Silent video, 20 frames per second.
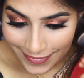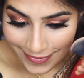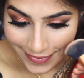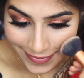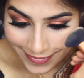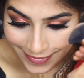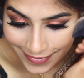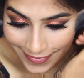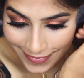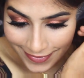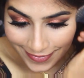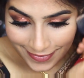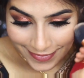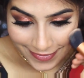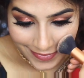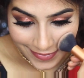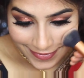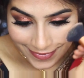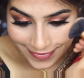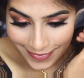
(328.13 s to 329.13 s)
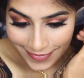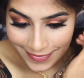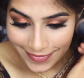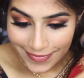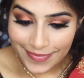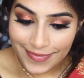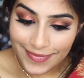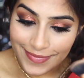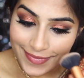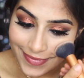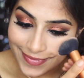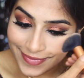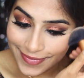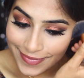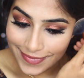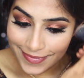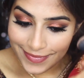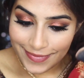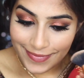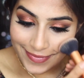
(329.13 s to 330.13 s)
I will list down the shade name below,
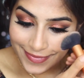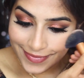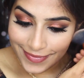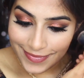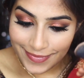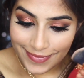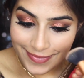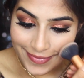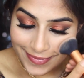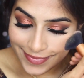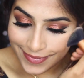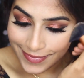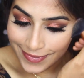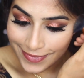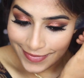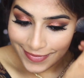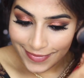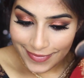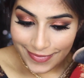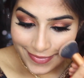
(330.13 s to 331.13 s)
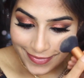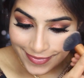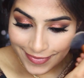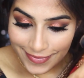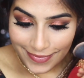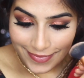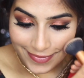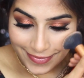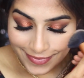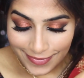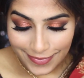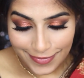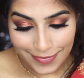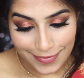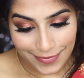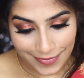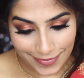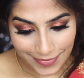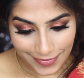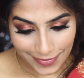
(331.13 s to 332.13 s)
and applying that onto the apples of my
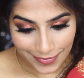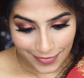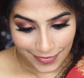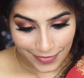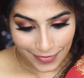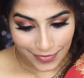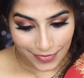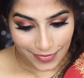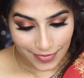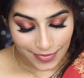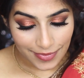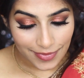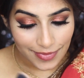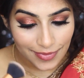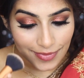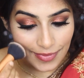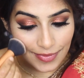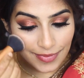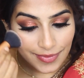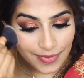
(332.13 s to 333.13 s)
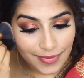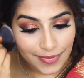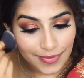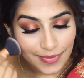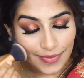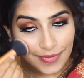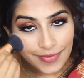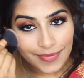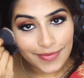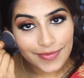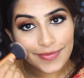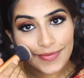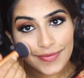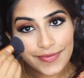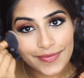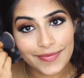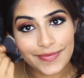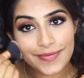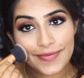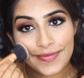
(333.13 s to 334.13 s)
cheeks. I love this color. It's
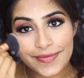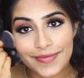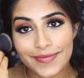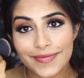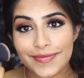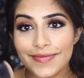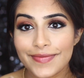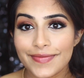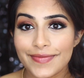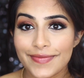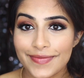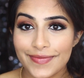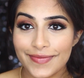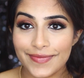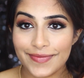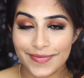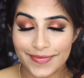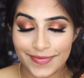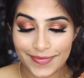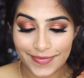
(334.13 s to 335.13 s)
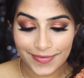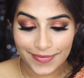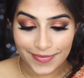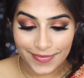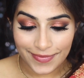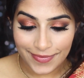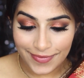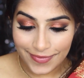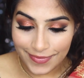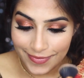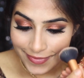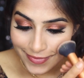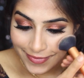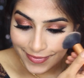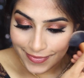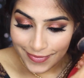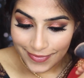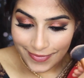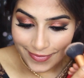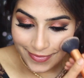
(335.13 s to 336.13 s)
very subtle and very pretty and
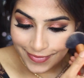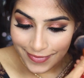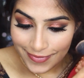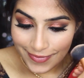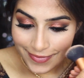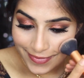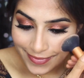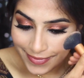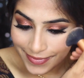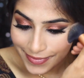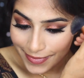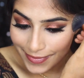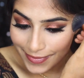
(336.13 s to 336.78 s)
natural looking.